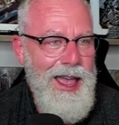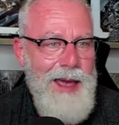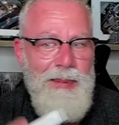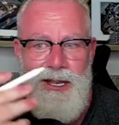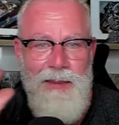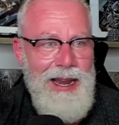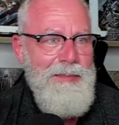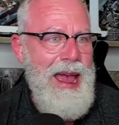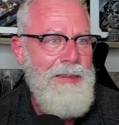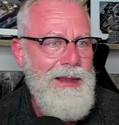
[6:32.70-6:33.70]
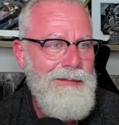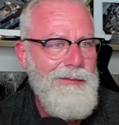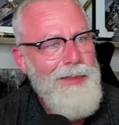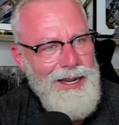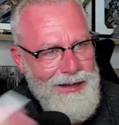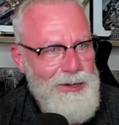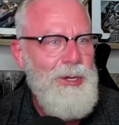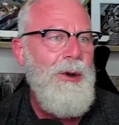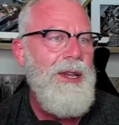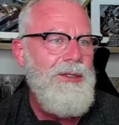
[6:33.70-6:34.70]
and by you make them happy, by giving
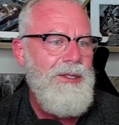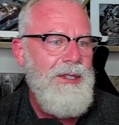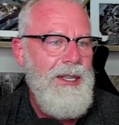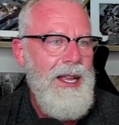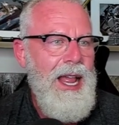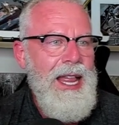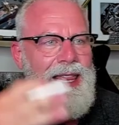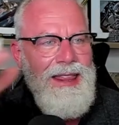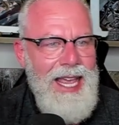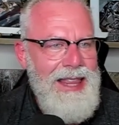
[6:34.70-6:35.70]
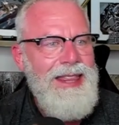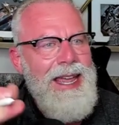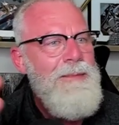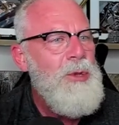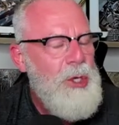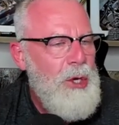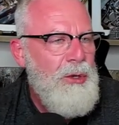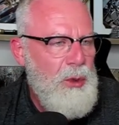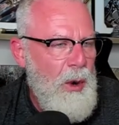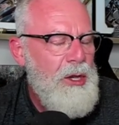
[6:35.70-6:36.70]
choice. Let them
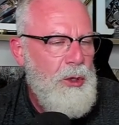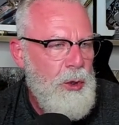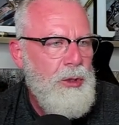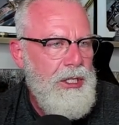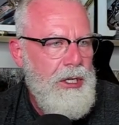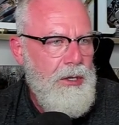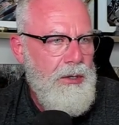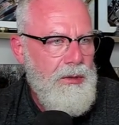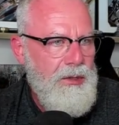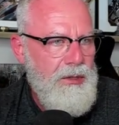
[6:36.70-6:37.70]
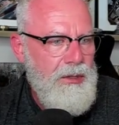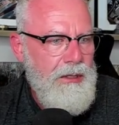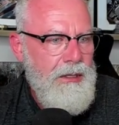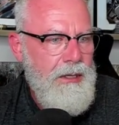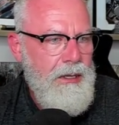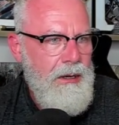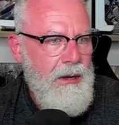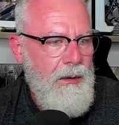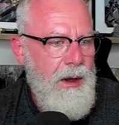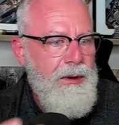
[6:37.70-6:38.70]
choose what tool to use,
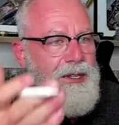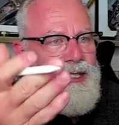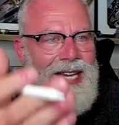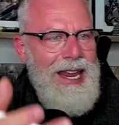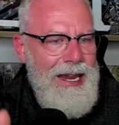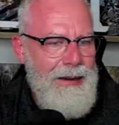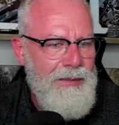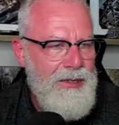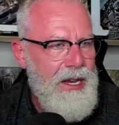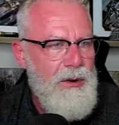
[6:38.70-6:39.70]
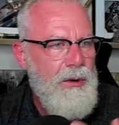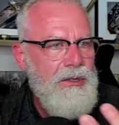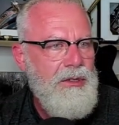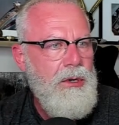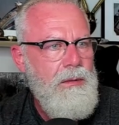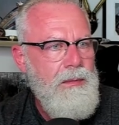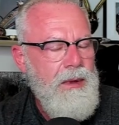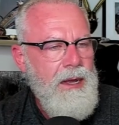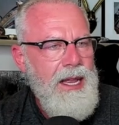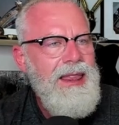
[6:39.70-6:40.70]
whether it's Teams and or Zoom.
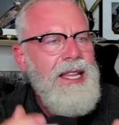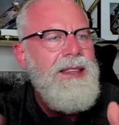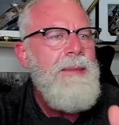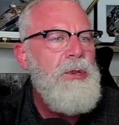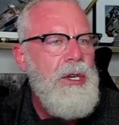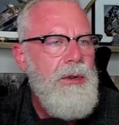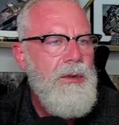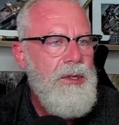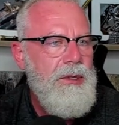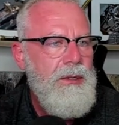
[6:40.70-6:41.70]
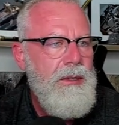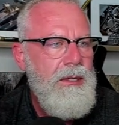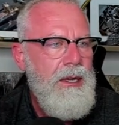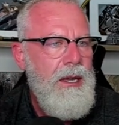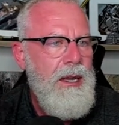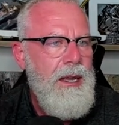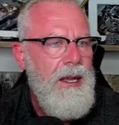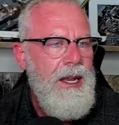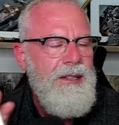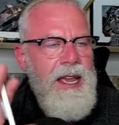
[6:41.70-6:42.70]
Let them choose.
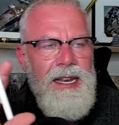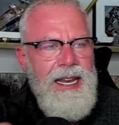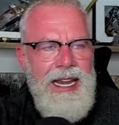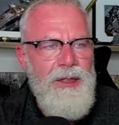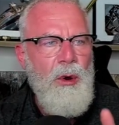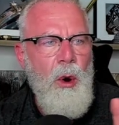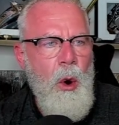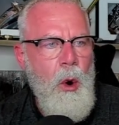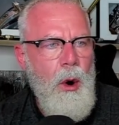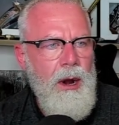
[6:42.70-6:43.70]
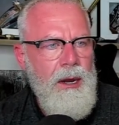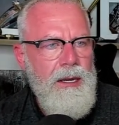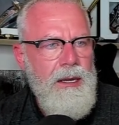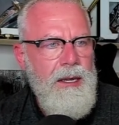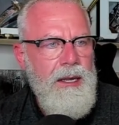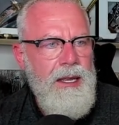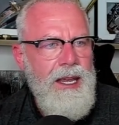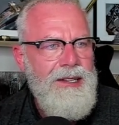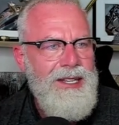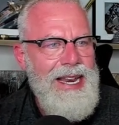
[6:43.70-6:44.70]
It's not an either or,
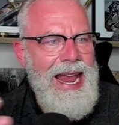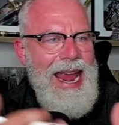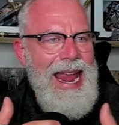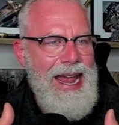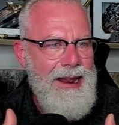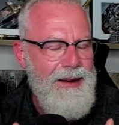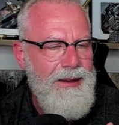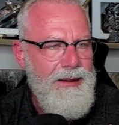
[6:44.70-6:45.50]
it's an and.